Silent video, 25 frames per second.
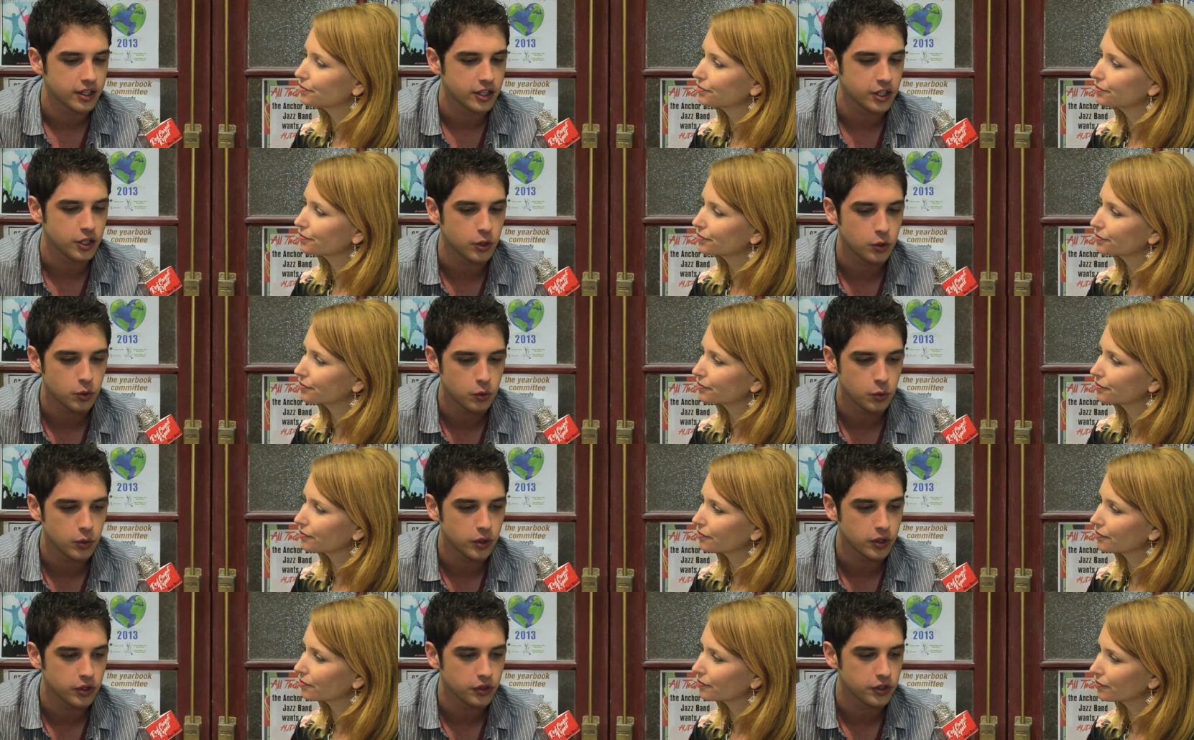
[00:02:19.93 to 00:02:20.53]

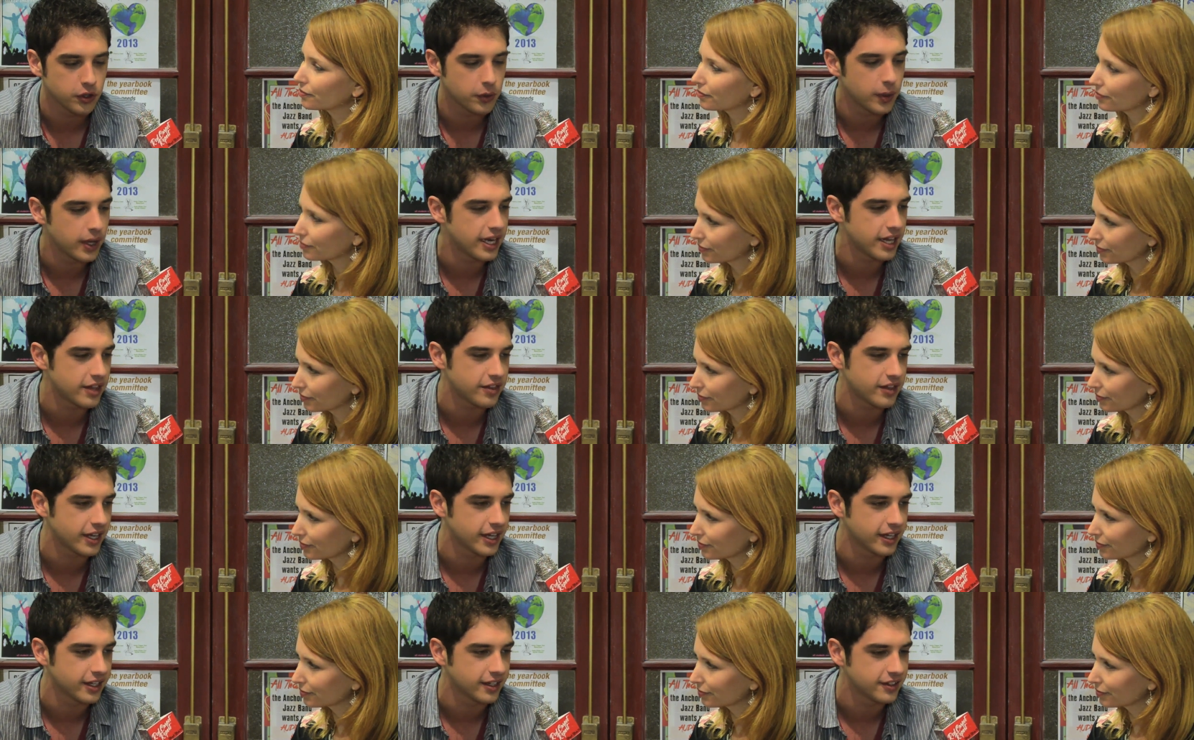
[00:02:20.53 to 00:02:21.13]
Speaker 1: you will do
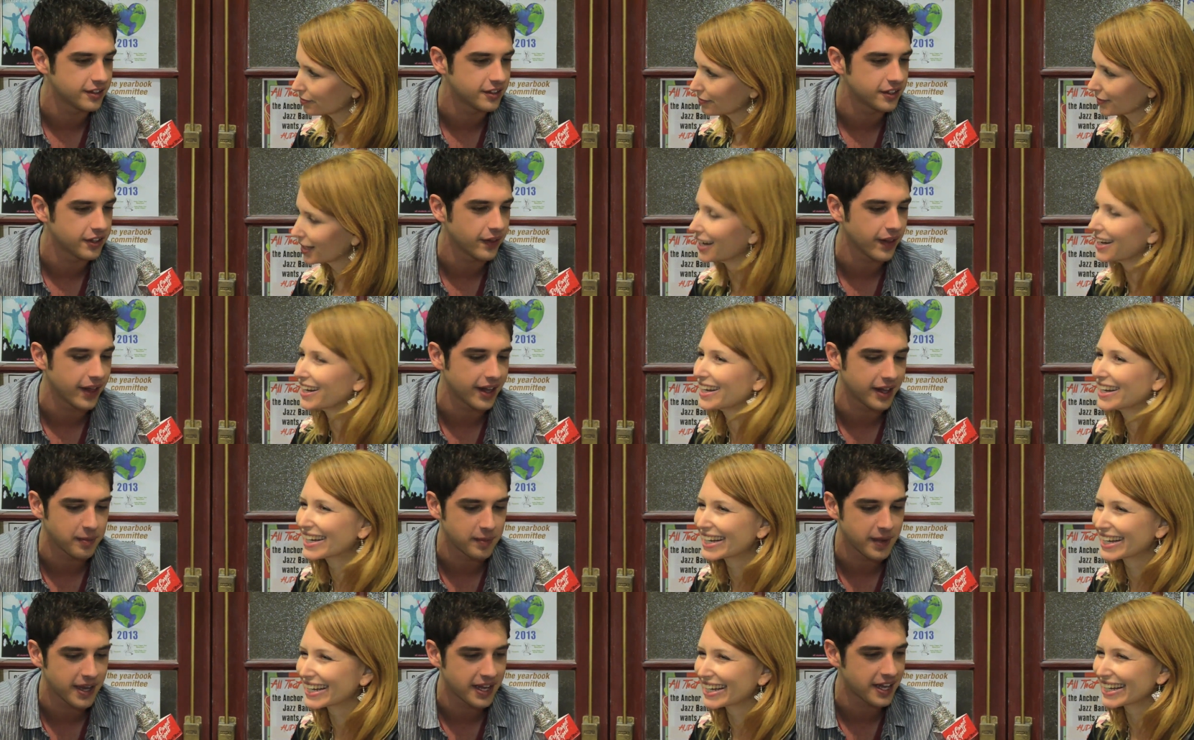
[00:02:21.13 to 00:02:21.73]
anything to
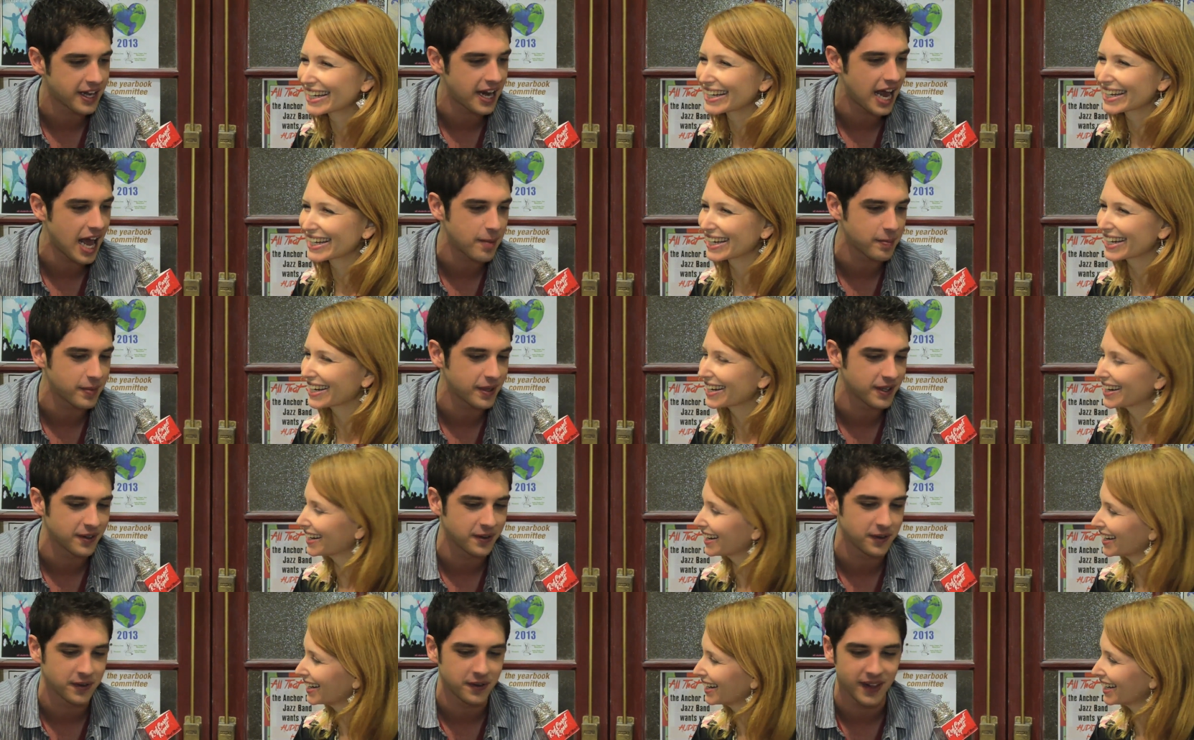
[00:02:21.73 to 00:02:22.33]
like make it
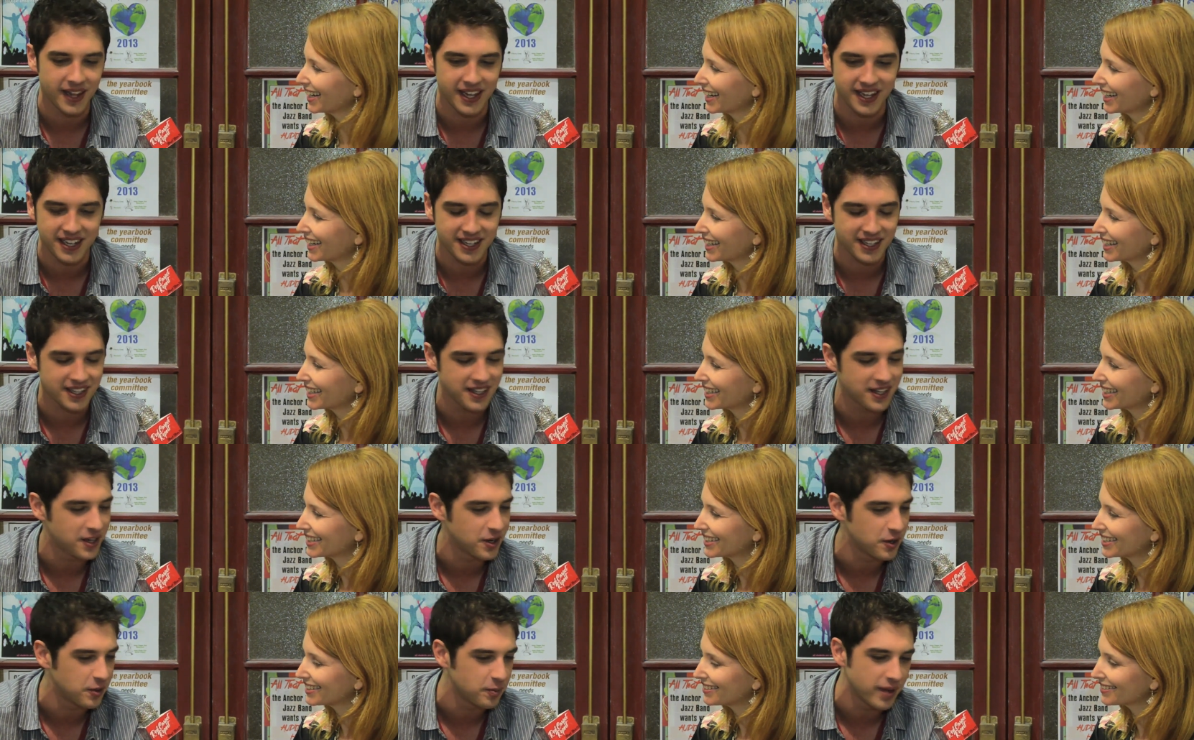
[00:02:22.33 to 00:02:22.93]
happen or like
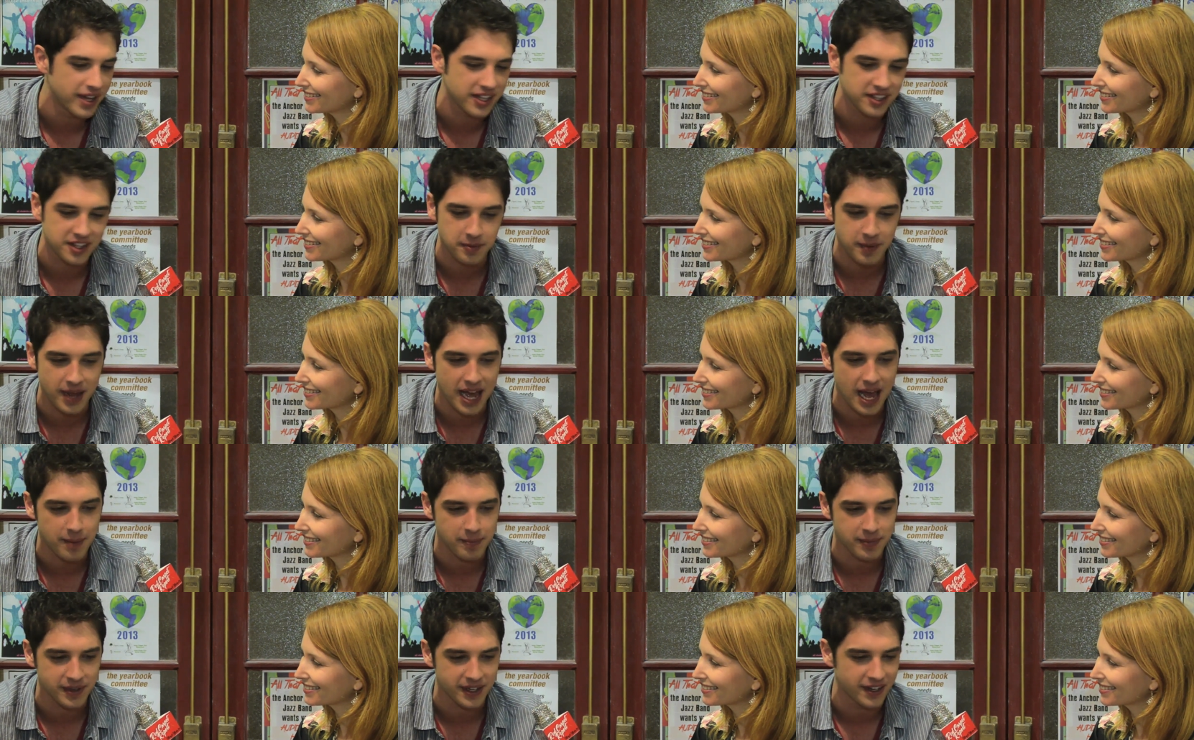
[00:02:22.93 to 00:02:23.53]
you know make them
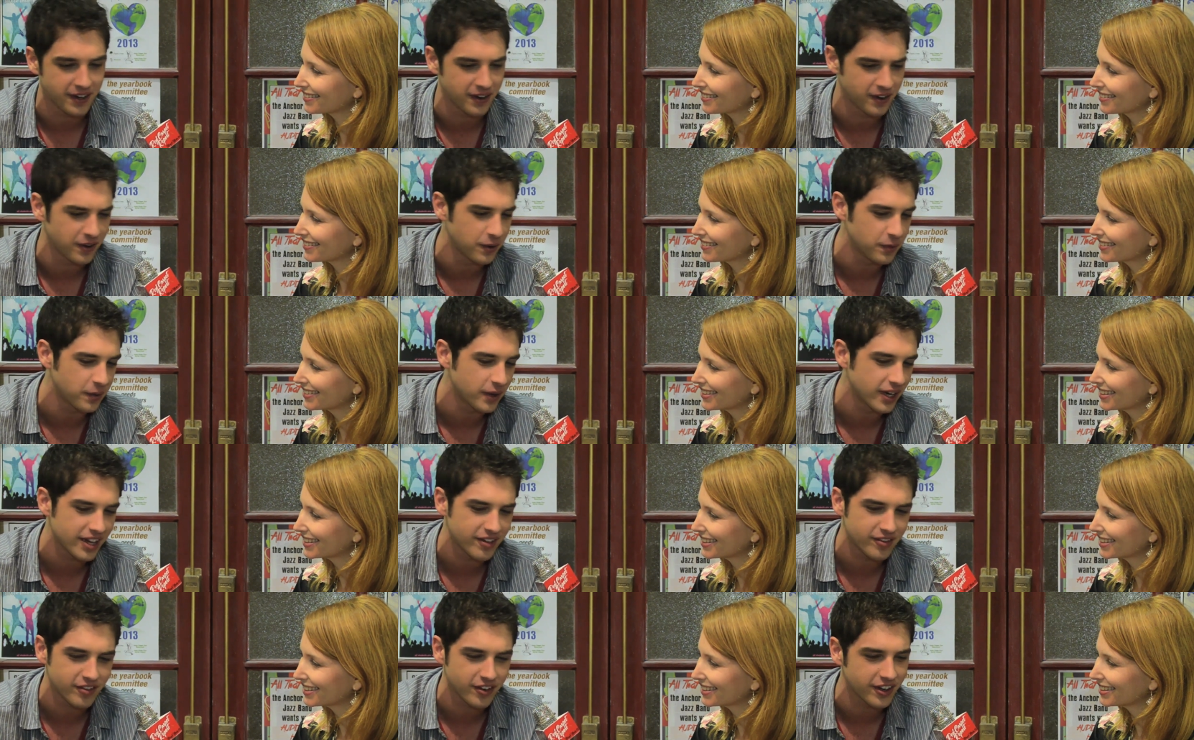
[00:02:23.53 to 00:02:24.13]
happy or
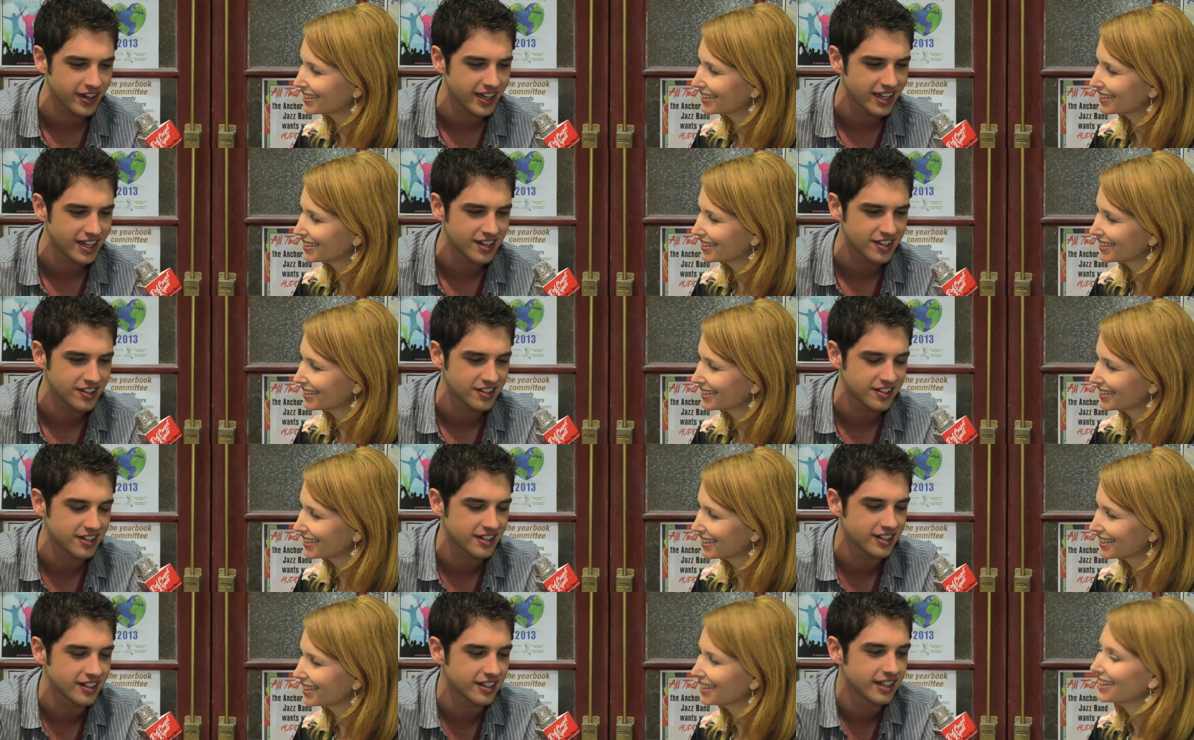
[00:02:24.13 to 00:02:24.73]
whatever it
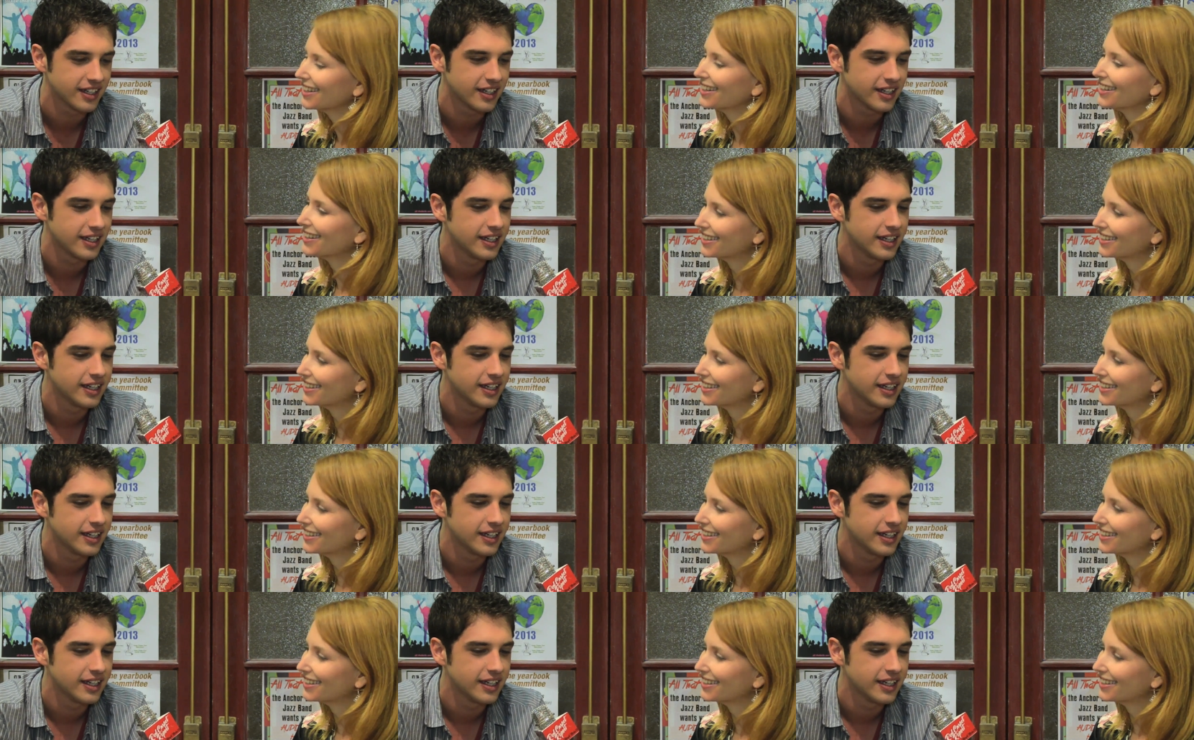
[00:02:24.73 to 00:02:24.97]
is and